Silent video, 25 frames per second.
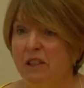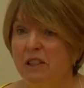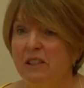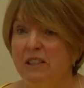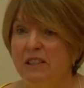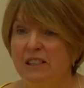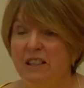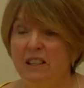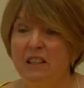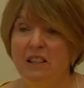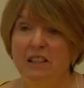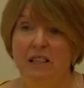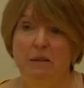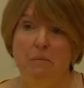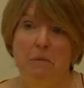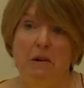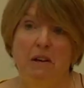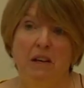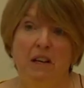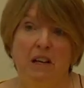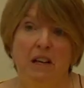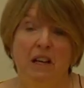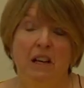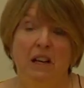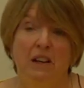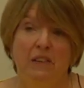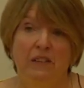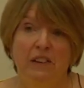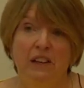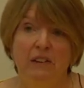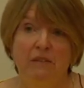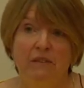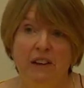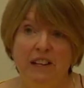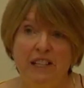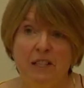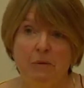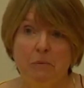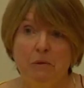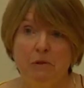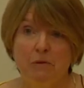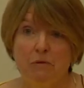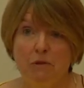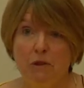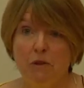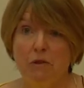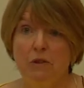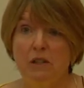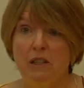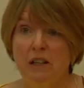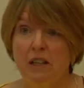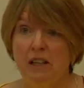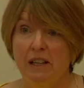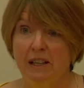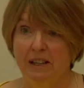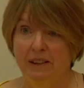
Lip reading: and certainly by the investment route